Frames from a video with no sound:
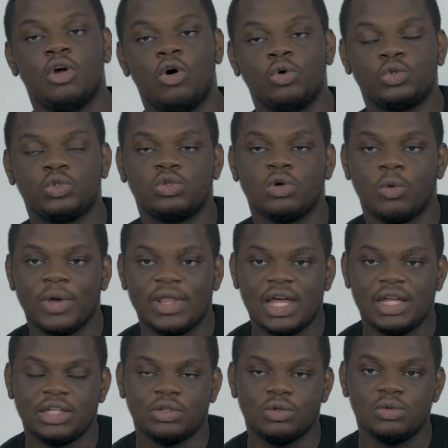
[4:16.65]
also on
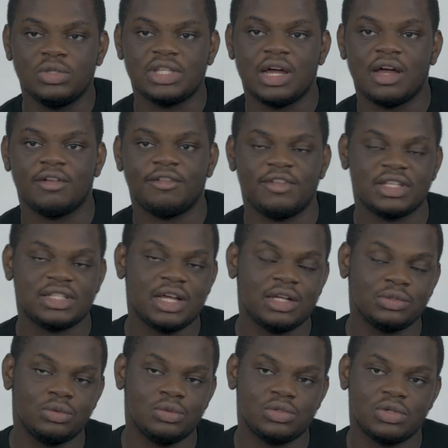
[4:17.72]
whether the goods are
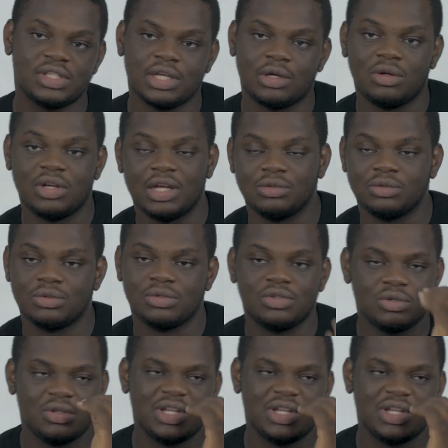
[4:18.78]
first-hand goods or second-hand goods. You